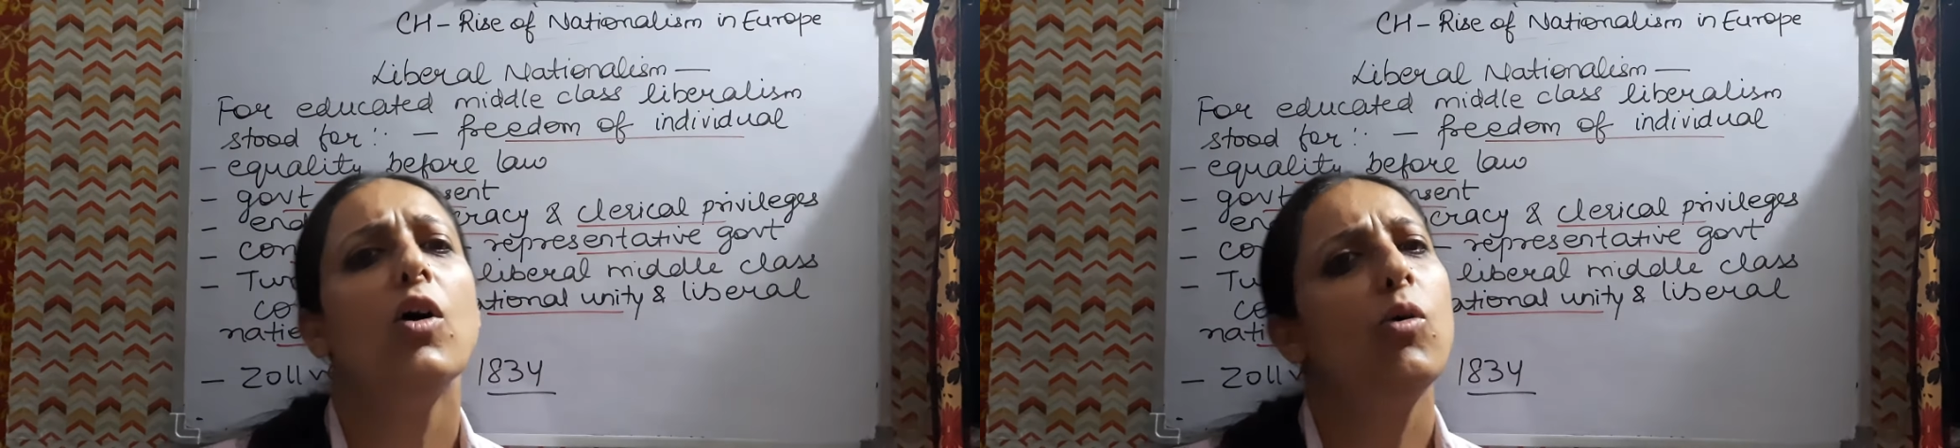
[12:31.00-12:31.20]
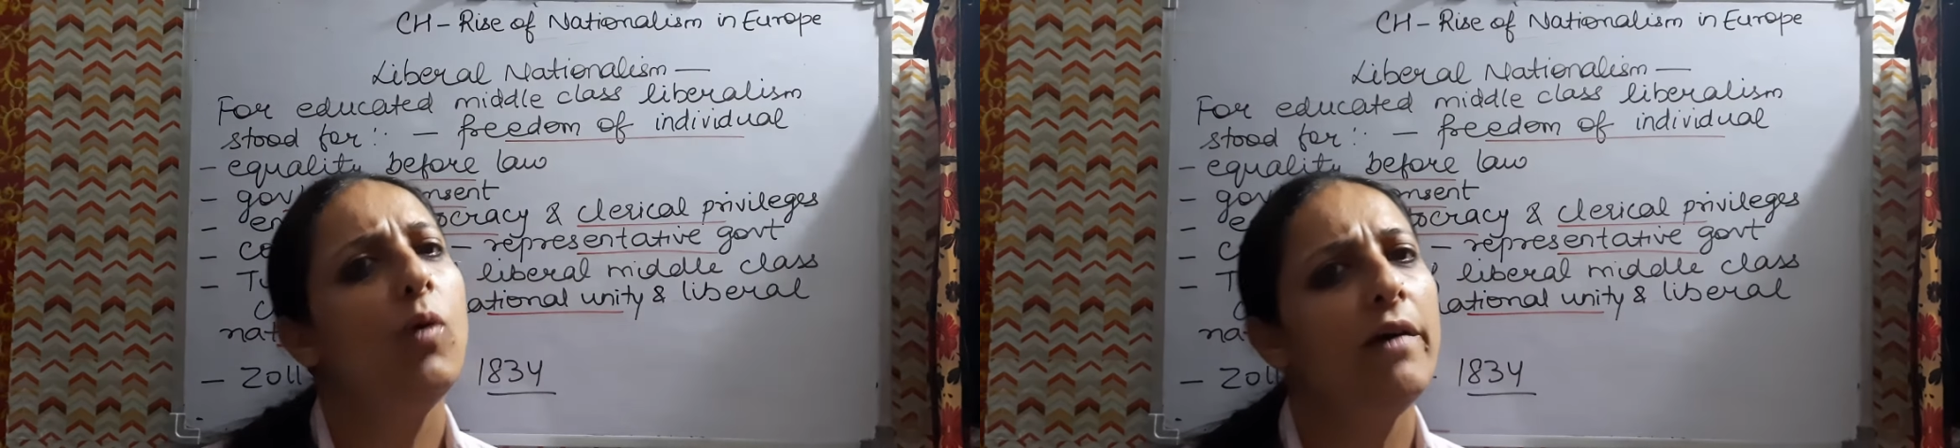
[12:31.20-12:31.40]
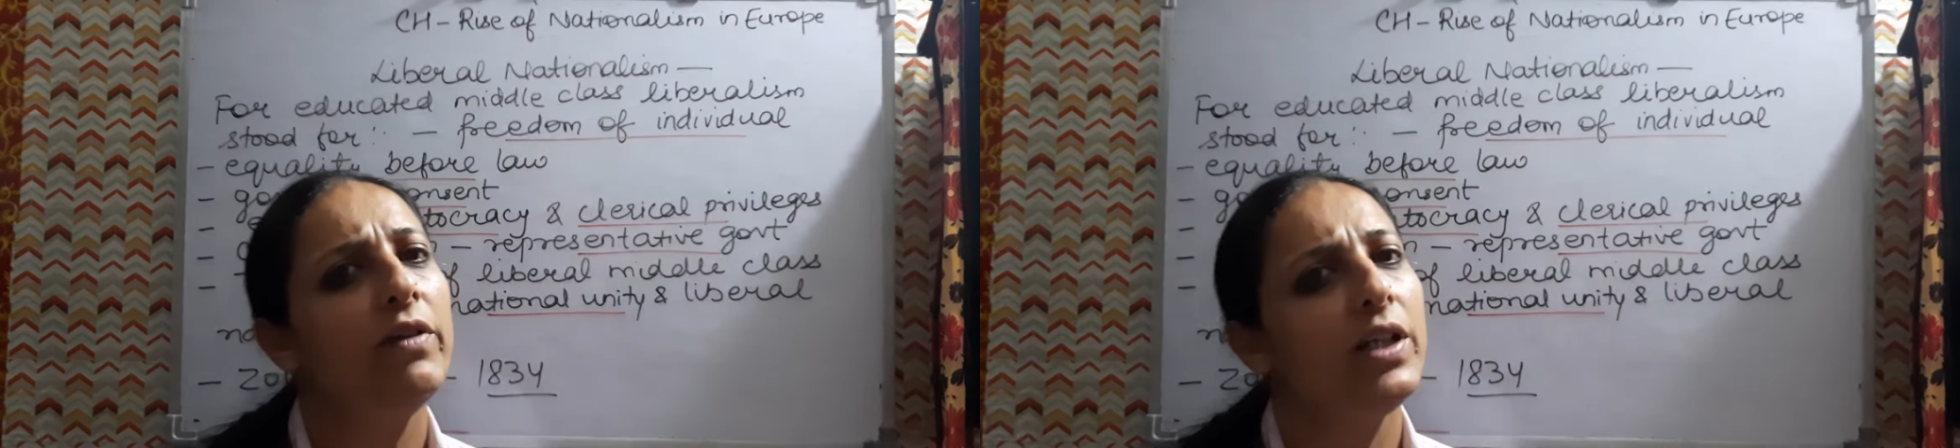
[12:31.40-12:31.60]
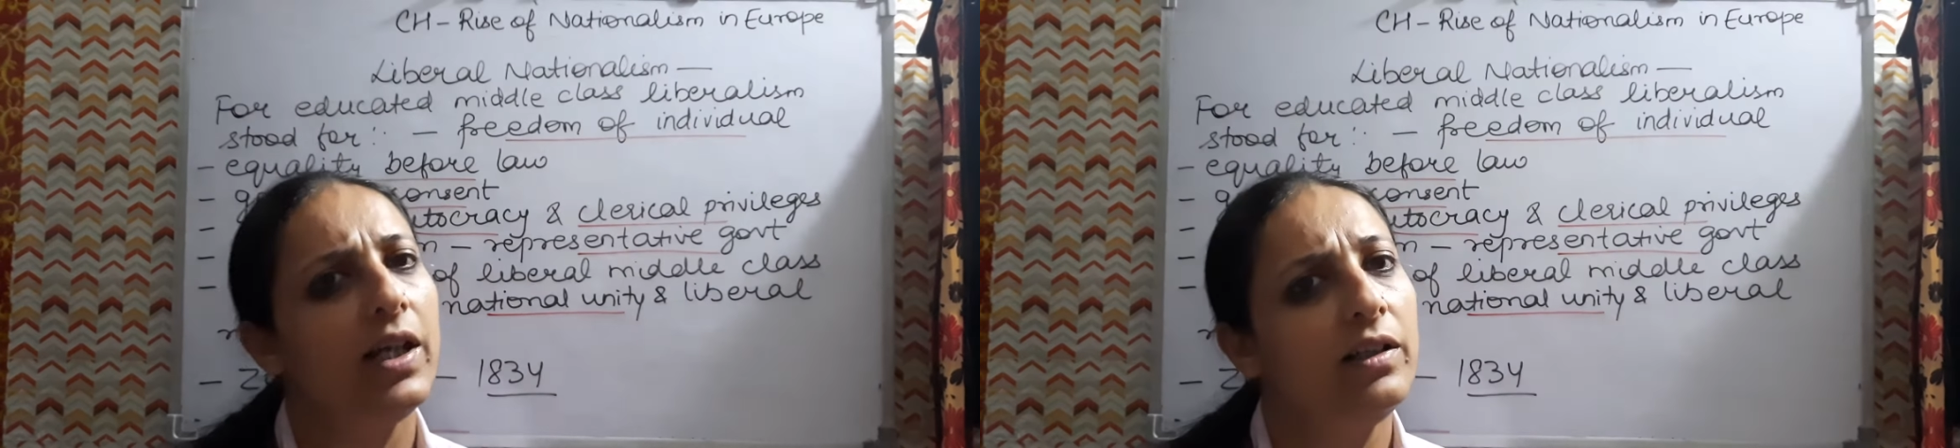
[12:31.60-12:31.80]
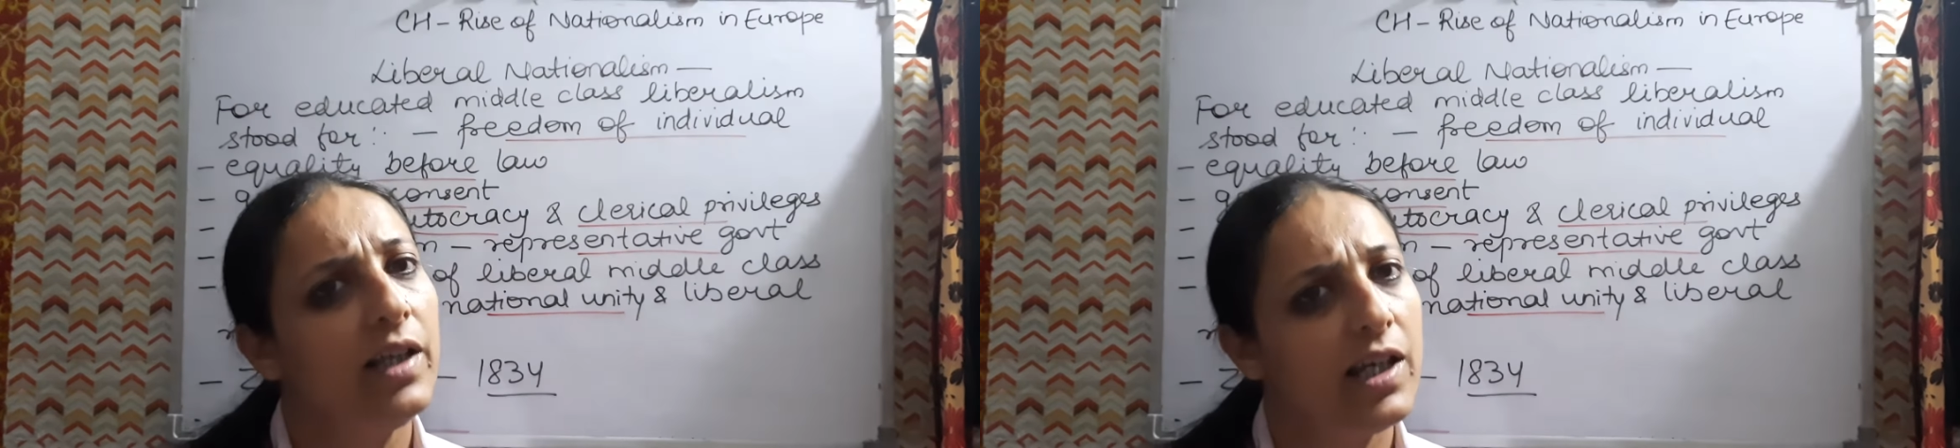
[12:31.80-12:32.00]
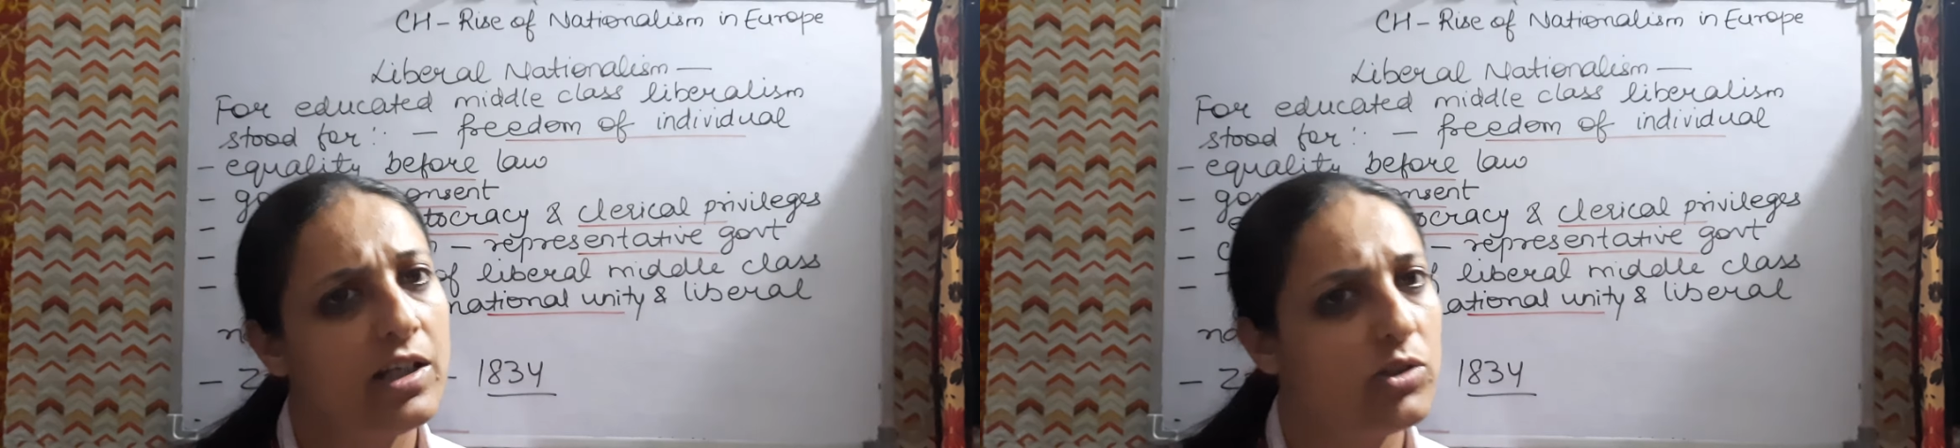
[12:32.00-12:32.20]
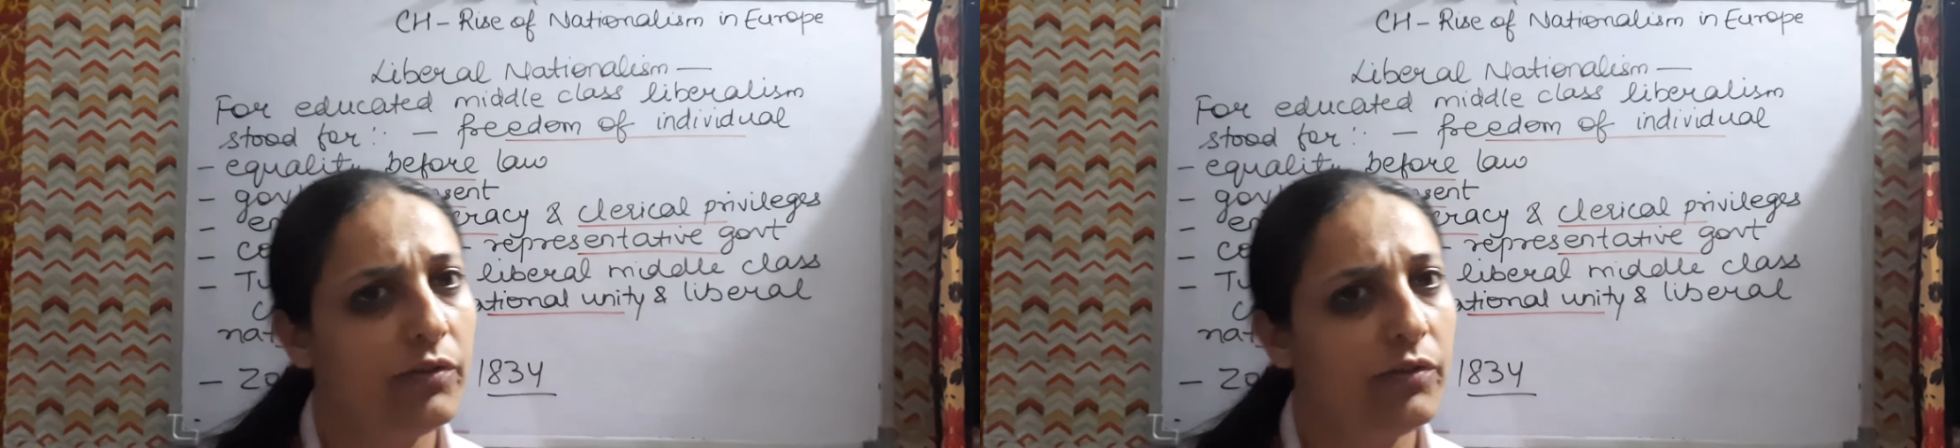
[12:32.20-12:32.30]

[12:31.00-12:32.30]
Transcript: who have attained the age